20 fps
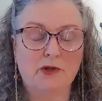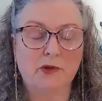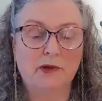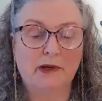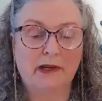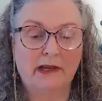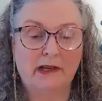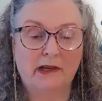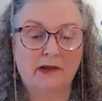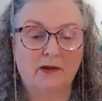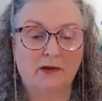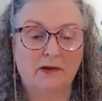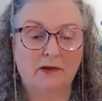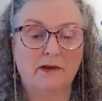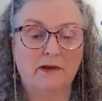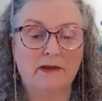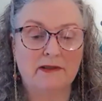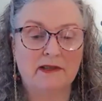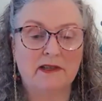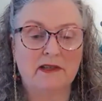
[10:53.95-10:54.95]
to
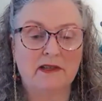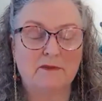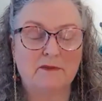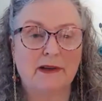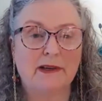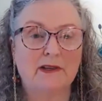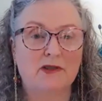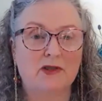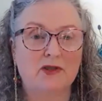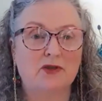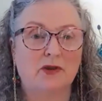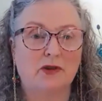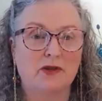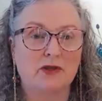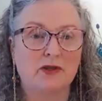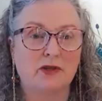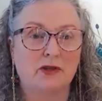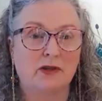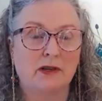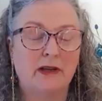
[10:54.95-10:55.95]
hear, this is my
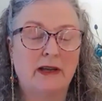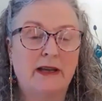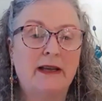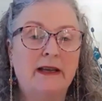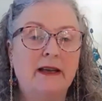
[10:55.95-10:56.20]
instruction.